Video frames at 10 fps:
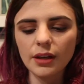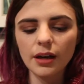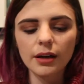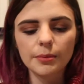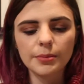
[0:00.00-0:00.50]

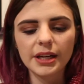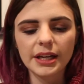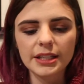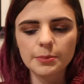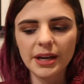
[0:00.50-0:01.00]
And
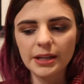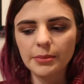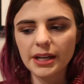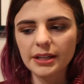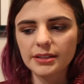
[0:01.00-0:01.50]
his pain
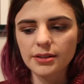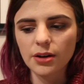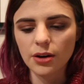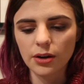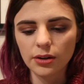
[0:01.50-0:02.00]
med is
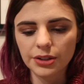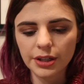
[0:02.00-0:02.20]
called